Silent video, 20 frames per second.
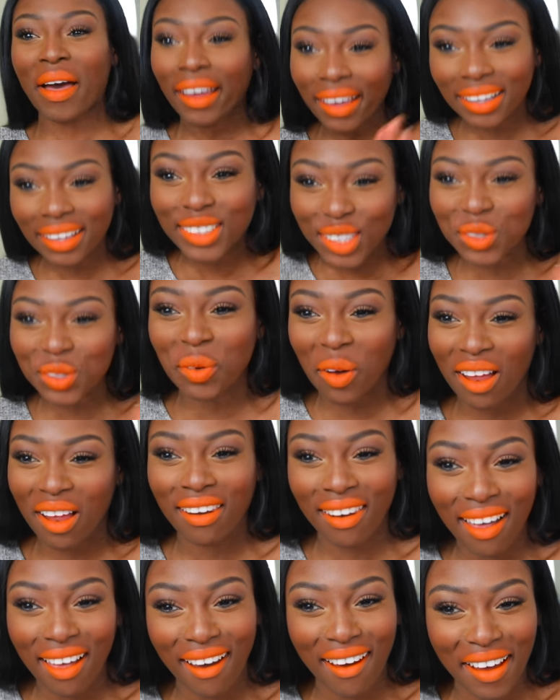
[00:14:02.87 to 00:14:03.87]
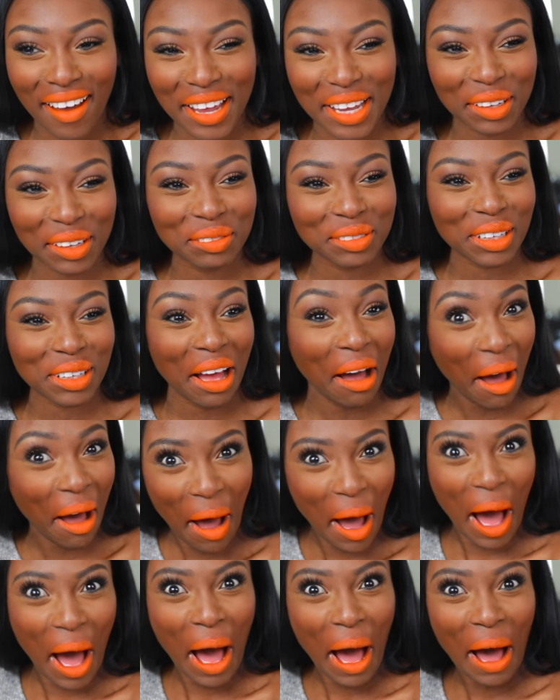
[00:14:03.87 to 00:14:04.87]
back into our lives.
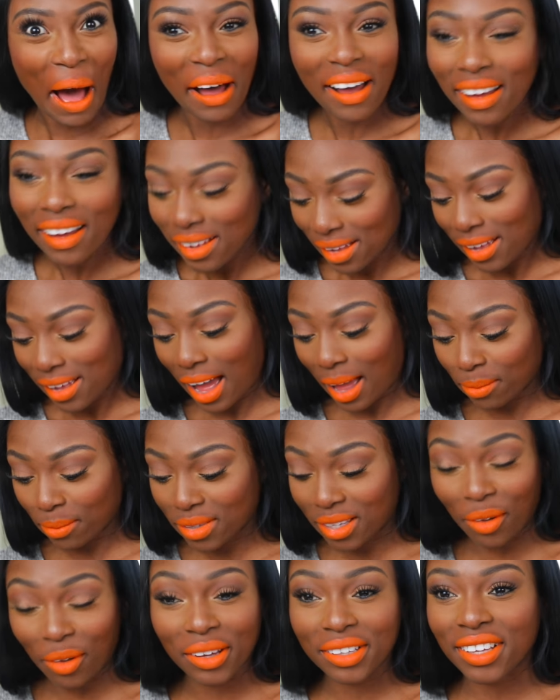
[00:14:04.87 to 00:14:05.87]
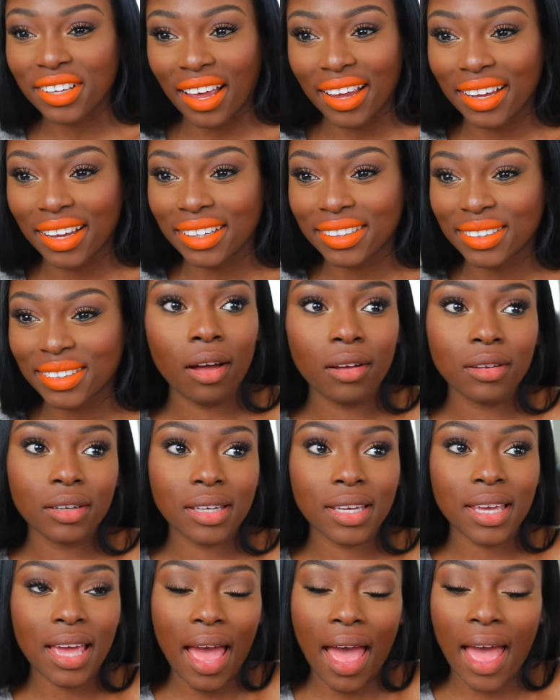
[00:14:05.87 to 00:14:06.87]
I'm so excited.
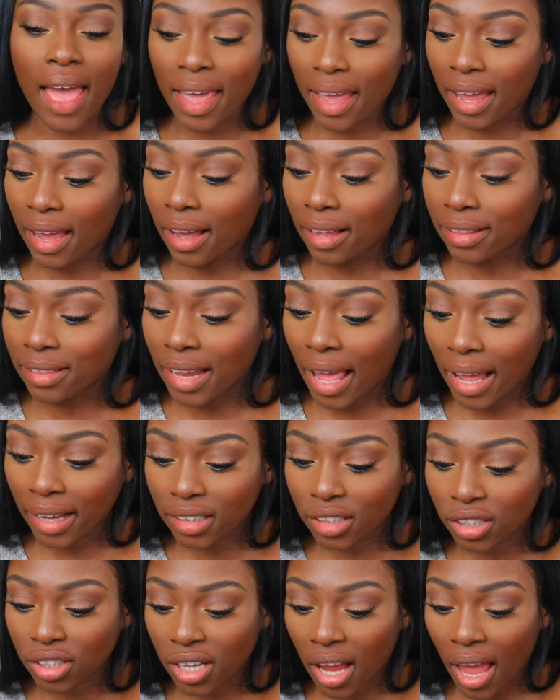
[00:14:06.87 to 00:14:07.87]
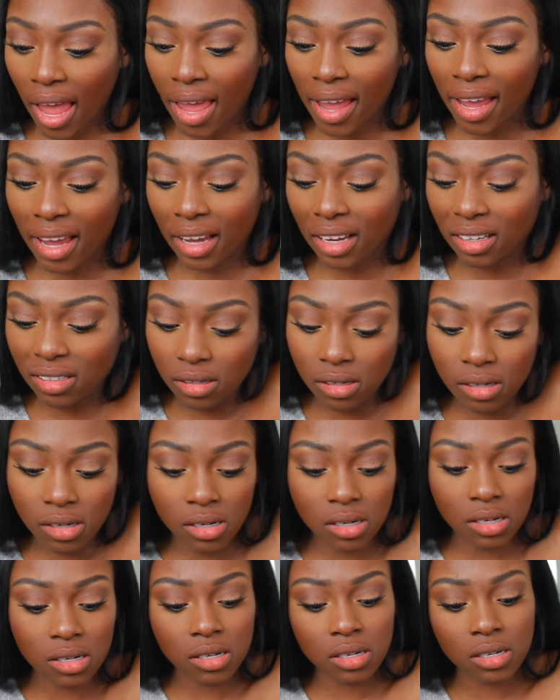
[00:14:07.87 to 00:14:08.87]
Okay, next shade.
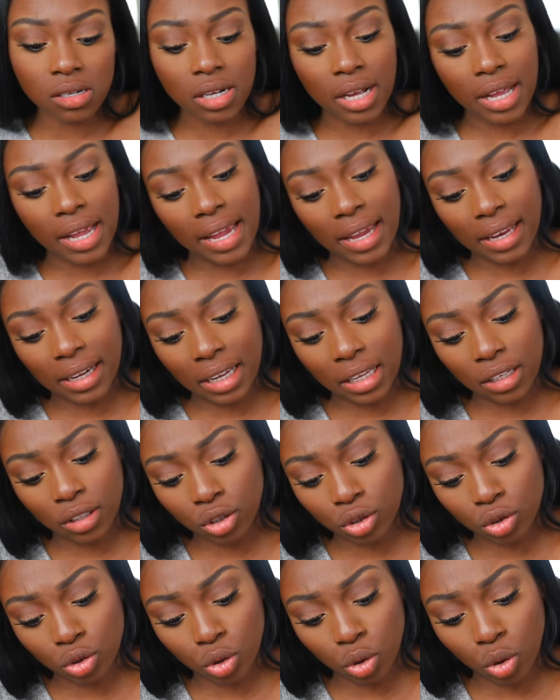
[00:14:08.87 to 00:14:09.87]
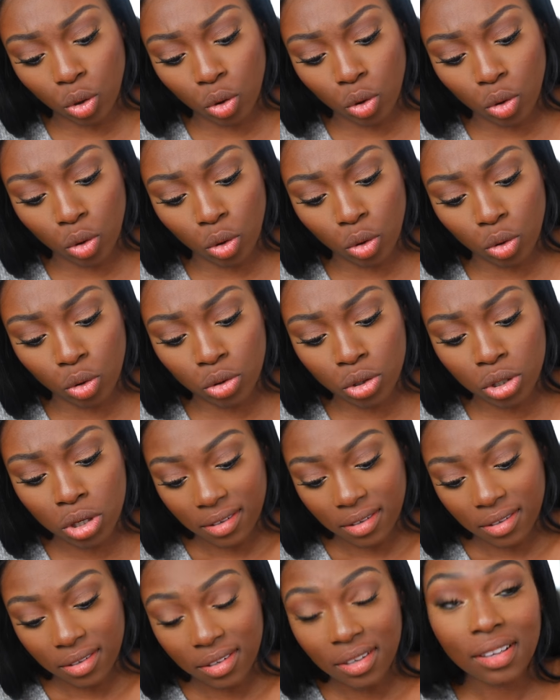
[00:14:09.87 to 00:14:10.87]
It is called
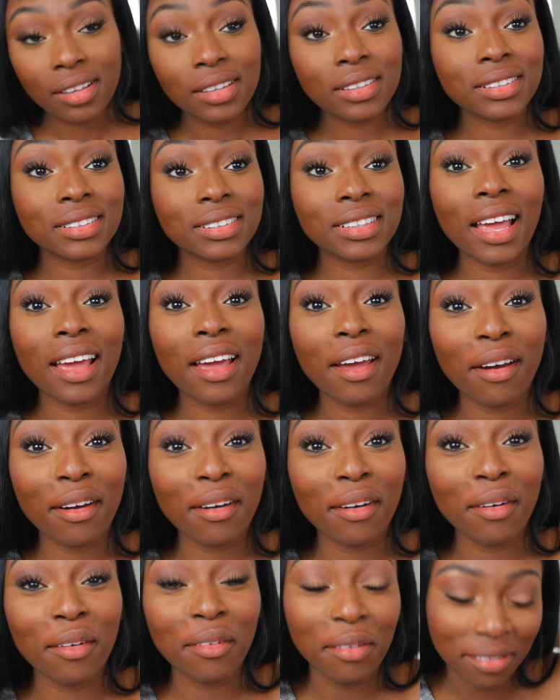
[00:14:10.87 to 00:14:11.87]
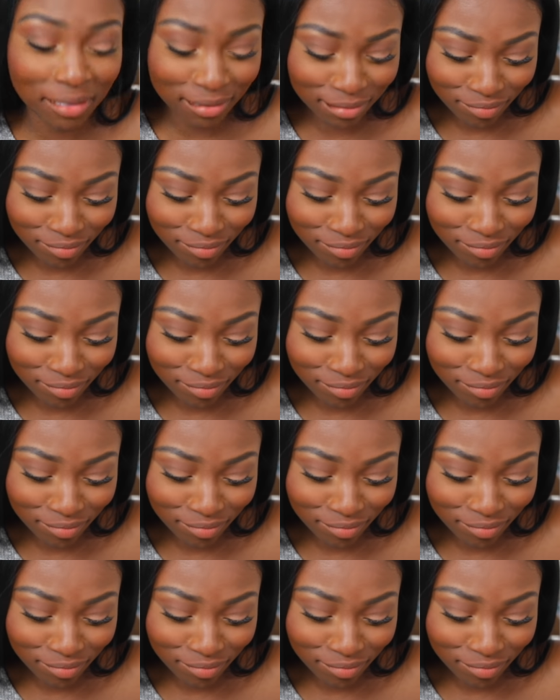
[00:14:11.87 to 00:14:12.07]
Single.